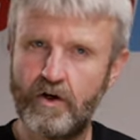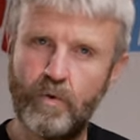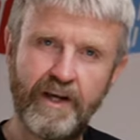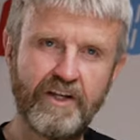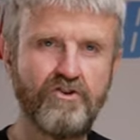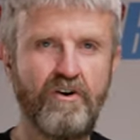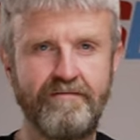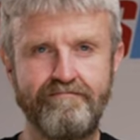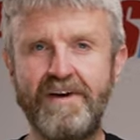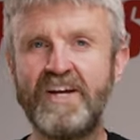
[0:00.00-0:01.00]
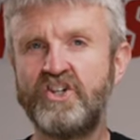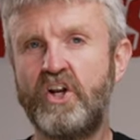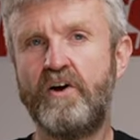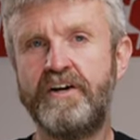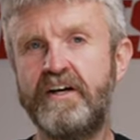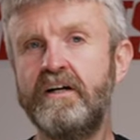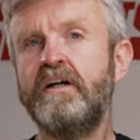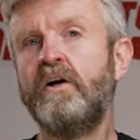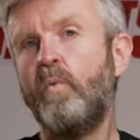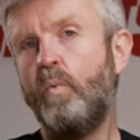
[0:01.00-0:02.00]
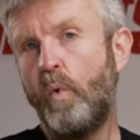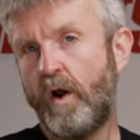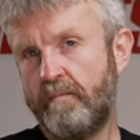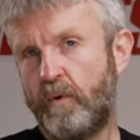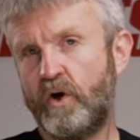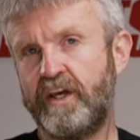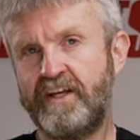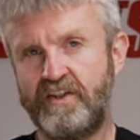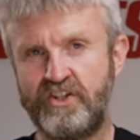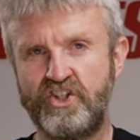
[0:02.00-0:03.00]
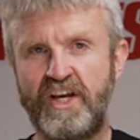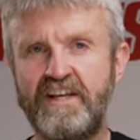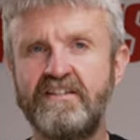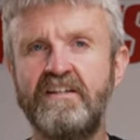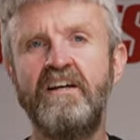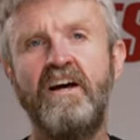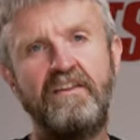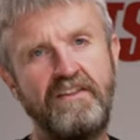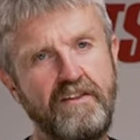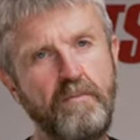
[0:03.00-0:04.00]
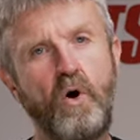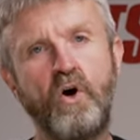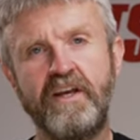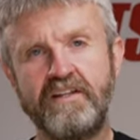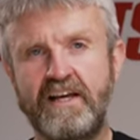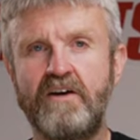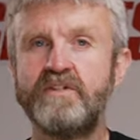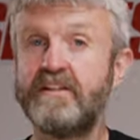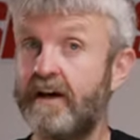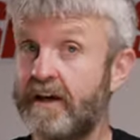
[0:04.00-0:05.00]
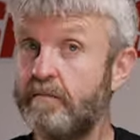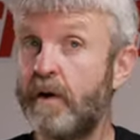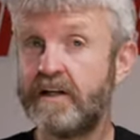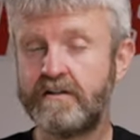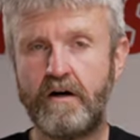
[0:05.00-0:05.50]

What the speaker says: a quick drying mesh liner, 1 pocket at the chest, and then the pockets housing that impact